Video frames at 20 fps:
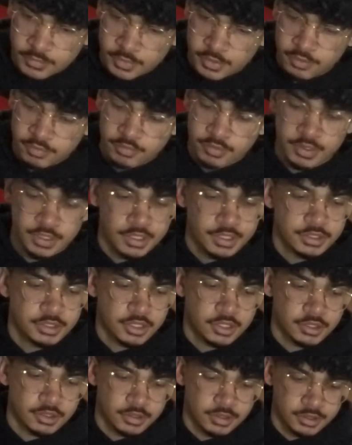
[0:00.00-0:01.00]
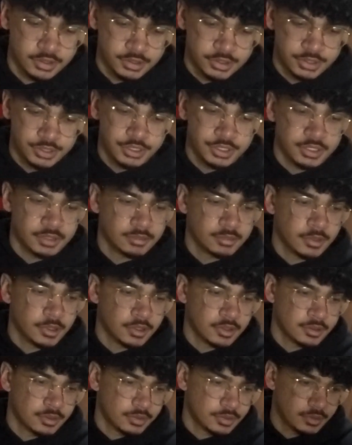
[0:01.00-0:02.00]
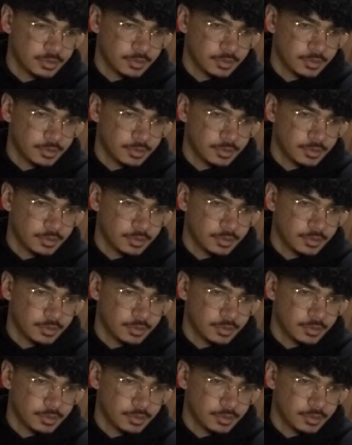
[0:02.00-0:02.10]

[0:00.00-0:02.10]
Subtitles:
Dude, these are legit, bro.